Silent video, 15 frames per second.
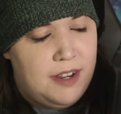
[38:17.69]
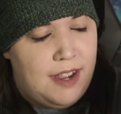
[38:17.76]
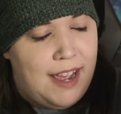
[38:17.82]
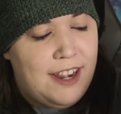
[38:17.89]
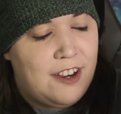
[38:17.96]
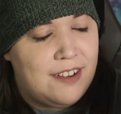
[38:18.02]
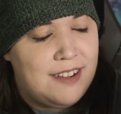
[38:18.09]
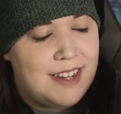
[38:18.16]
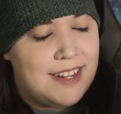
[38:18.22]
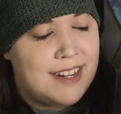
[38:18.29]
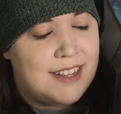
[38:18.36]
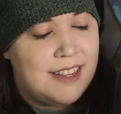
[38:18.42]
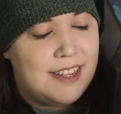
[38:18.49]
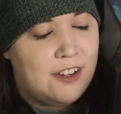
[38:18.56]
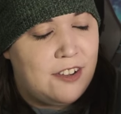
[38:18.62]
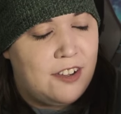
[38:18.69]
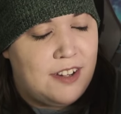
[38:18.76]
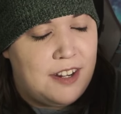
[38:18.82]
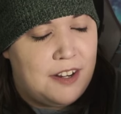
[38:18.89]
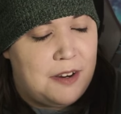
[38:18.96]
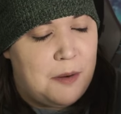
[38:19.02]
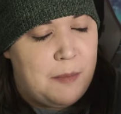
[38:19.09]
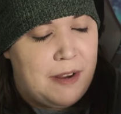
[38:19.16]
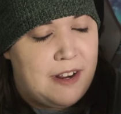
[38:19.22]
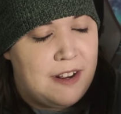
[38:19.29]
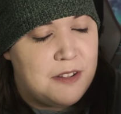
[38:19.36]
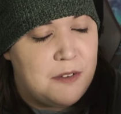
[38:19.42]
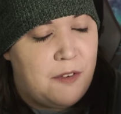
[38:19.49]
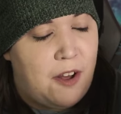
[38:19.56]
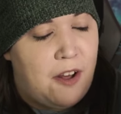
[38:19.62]
I couldn't get a clear look at her
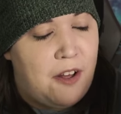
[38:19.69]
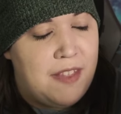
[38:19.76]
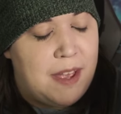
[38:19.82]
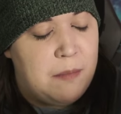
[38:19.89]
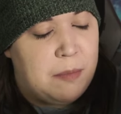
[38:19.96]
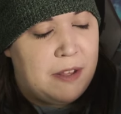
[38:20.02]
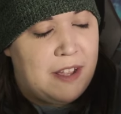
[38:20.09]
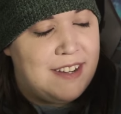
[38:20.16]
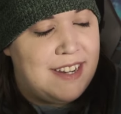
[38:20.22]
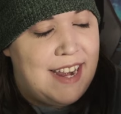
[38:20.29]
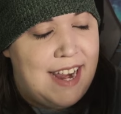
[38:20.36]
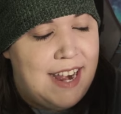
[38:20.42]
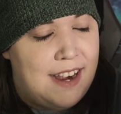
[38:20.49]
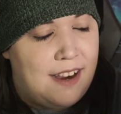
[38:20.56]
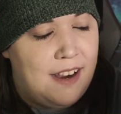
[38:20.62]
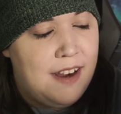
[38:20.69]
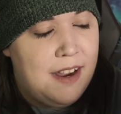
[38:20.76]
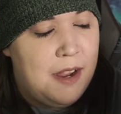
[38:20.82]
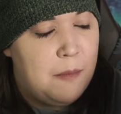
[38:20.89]
because of all that blood and hair,